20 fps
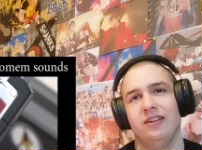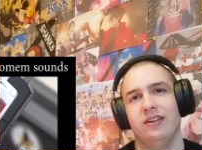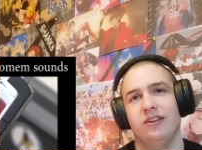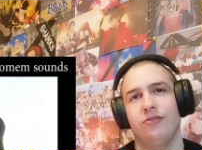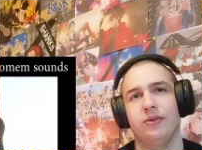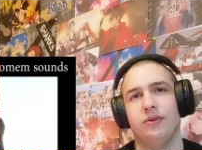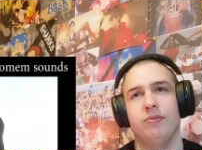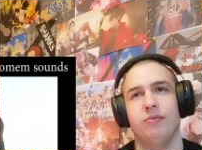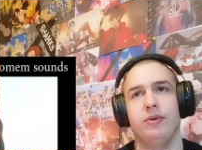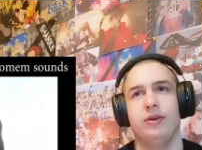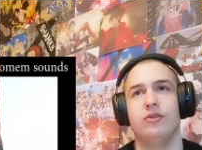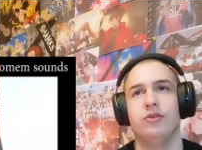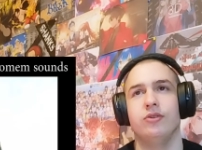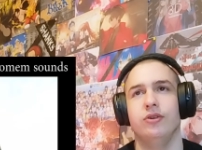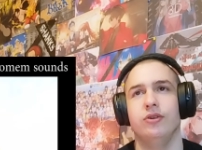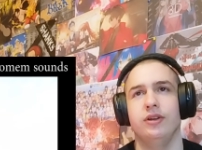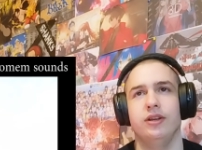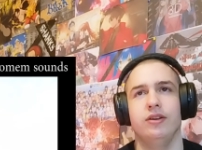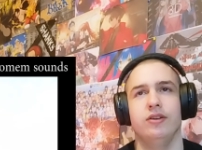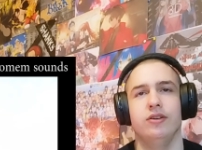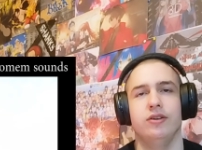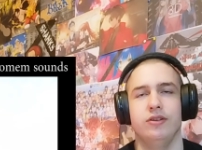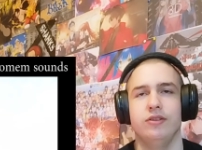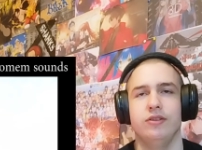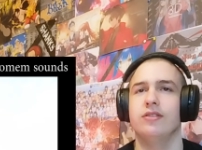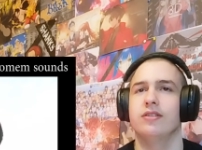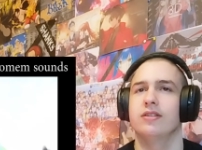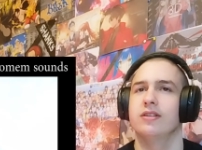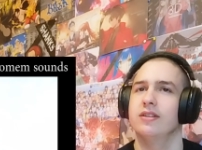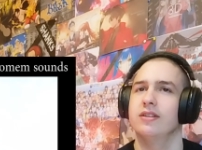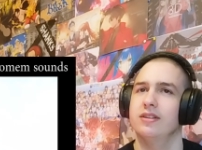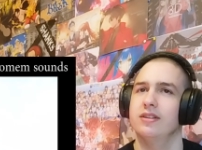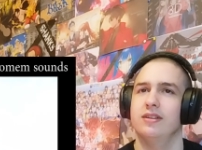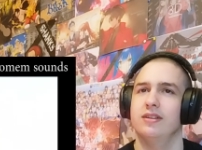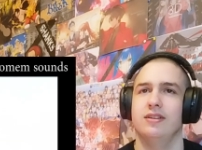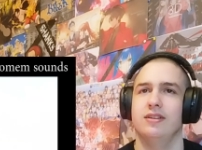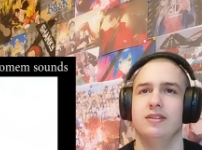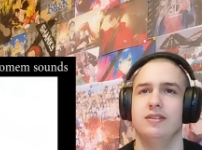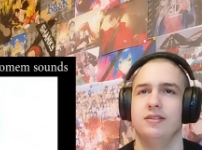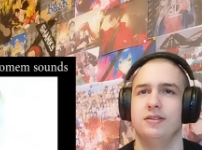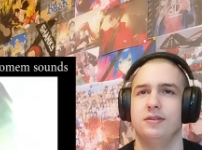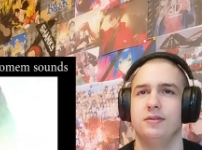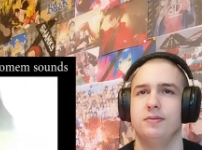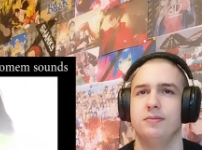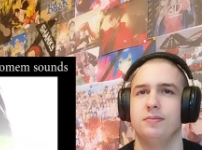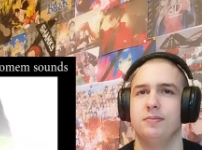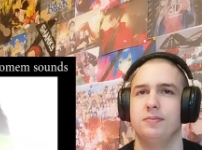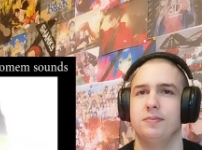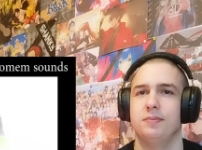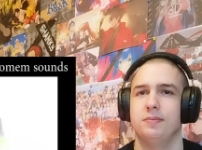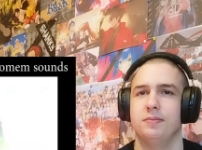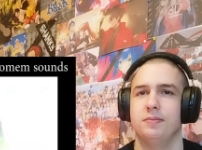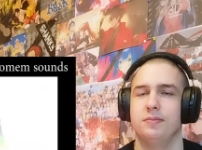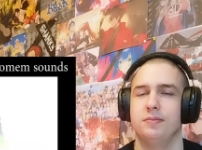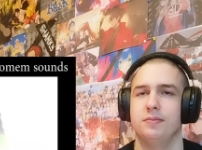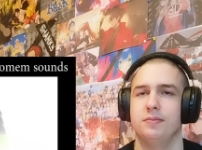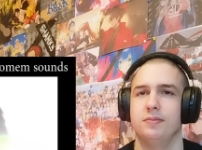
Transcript: Especially with corny, noise. Henshin?